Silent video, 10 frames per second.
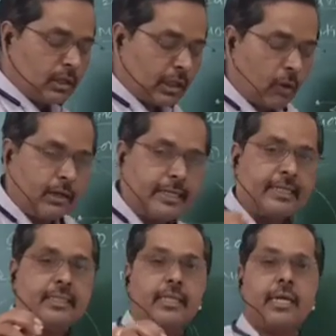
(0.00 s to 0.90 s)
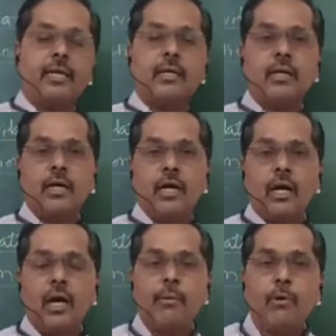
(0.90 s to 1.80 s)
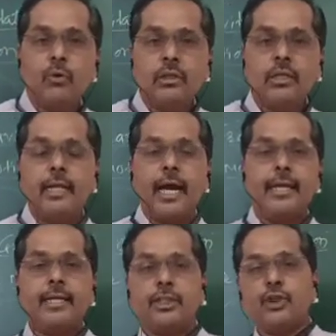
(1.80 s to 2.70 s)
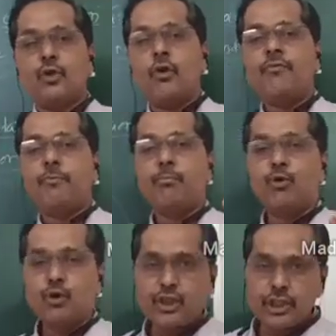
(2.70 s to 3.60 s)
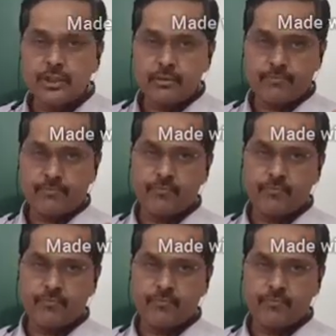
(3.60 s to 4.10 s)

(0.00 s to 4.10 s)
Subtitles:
Now let us think about the direction of motion.